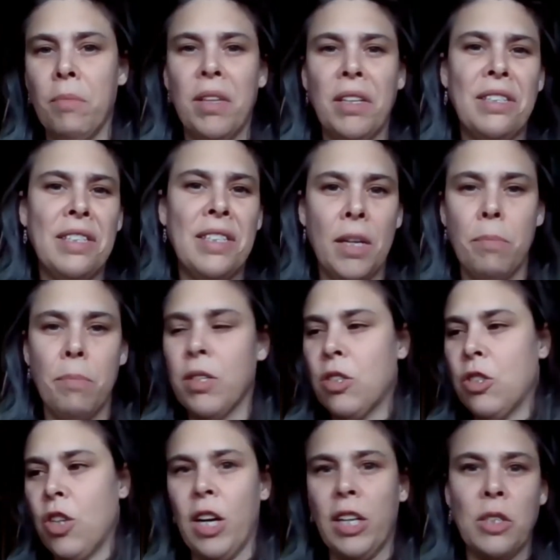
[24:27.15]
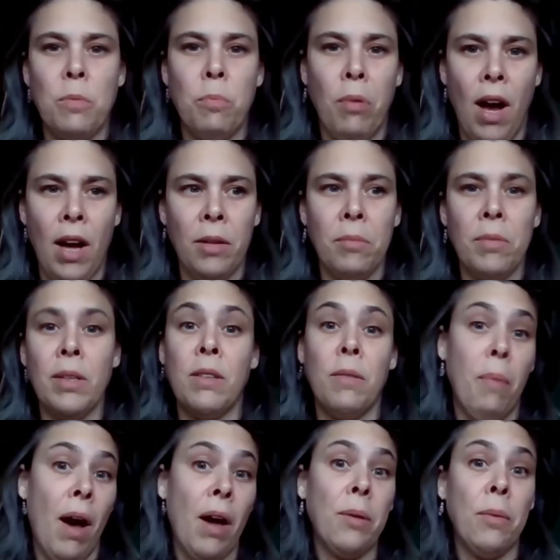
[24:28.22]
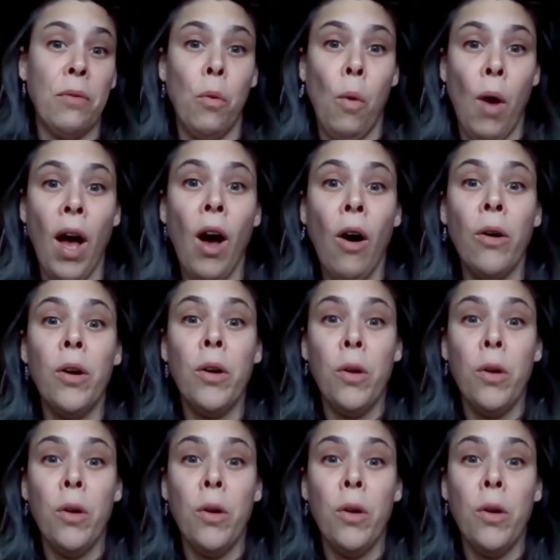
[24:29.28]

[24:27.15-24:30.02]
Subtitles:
the deepest, darkest bottom, at the bottom of the well,